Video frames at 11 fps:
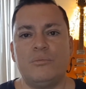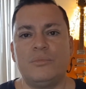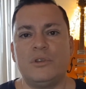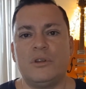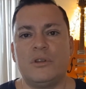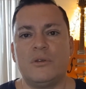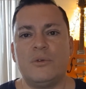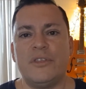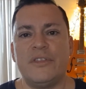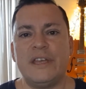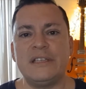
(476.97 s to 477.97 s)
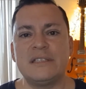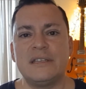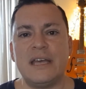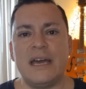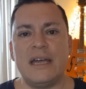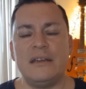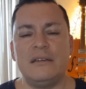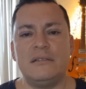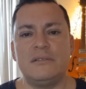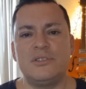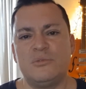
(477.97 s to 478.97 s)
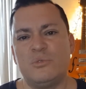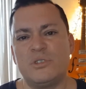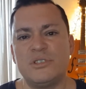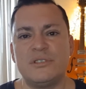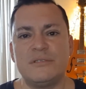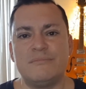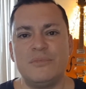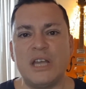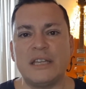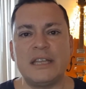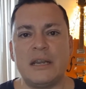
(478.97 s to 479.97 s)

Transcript: there were things that were just not that